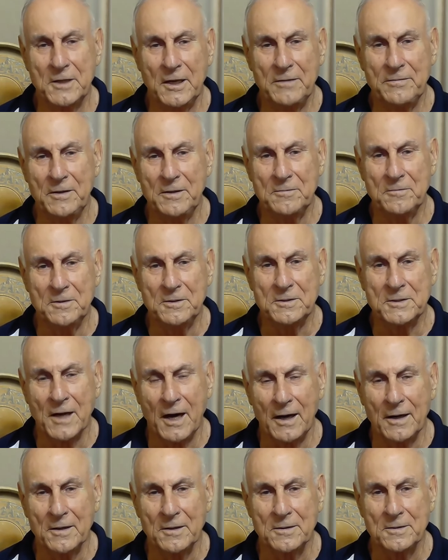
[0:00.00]
Navy
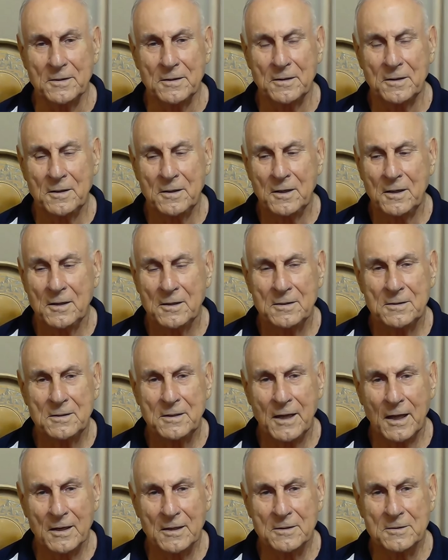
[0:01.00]
retired,
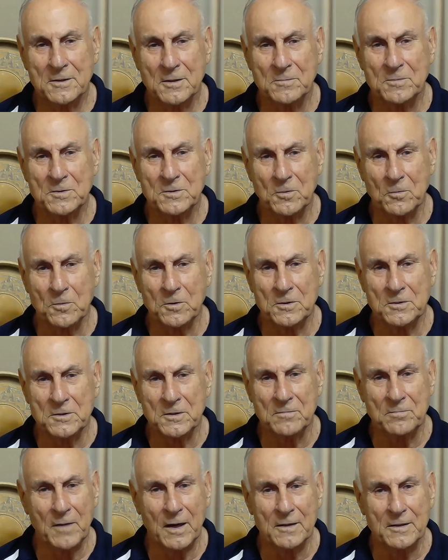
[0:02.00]
telling some
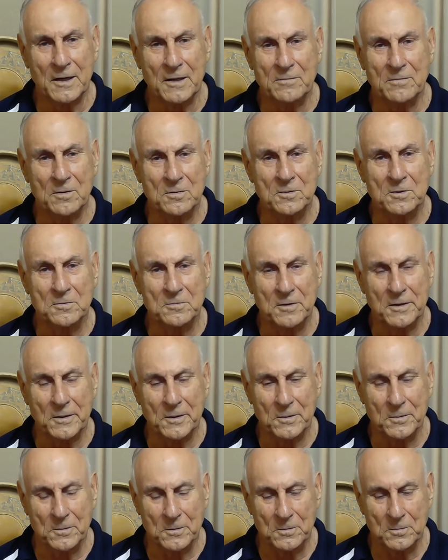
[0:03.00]
stories of my naval
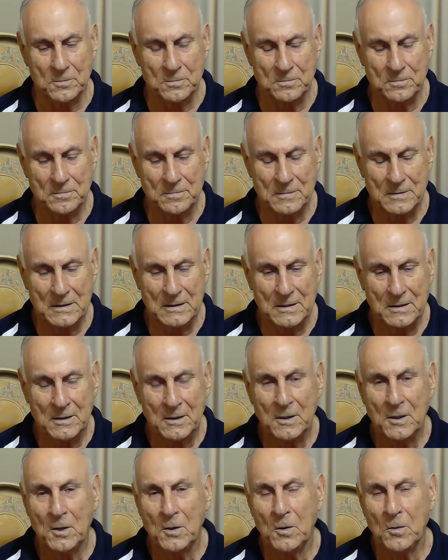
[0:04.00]
career.
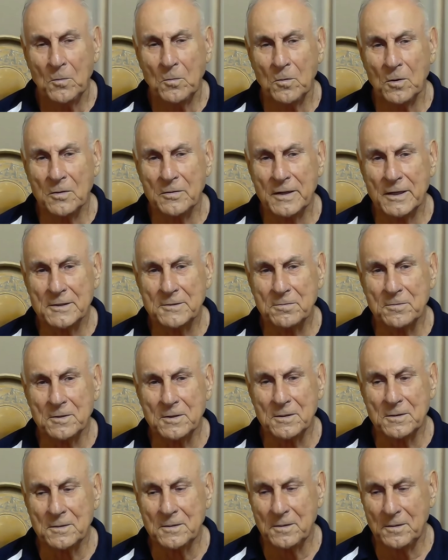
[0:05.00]
Well, this
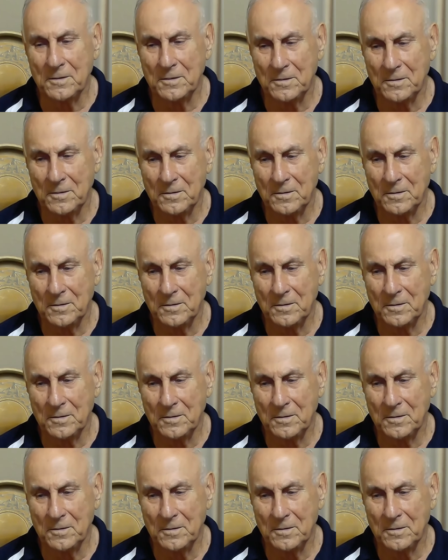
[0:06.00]
one,